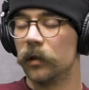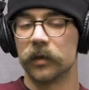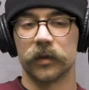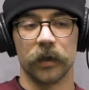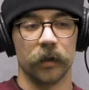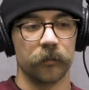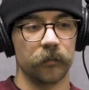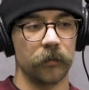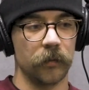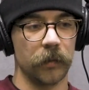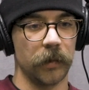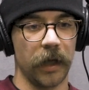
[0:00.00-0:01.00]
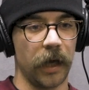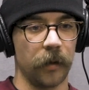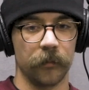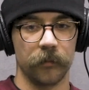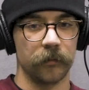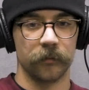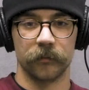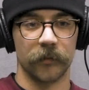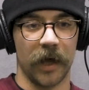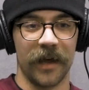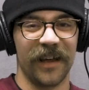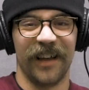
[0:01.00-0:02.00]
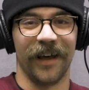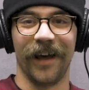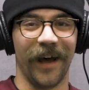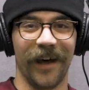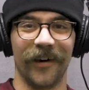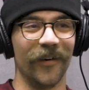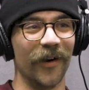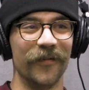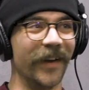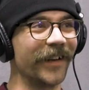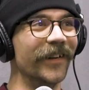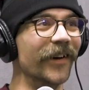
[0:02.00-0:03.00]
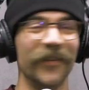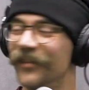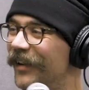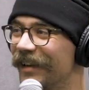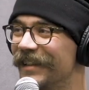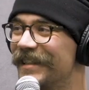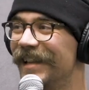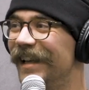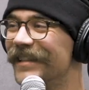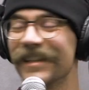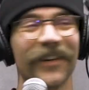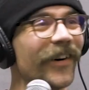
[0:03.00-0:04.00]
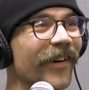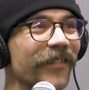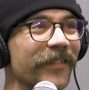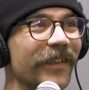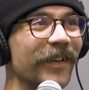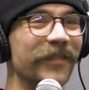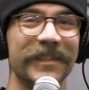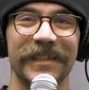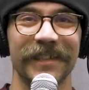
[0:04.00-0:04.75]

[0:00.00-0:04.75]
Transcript: So yeah. I don't know. I'm making no fucking sense at all. I feel like I'm just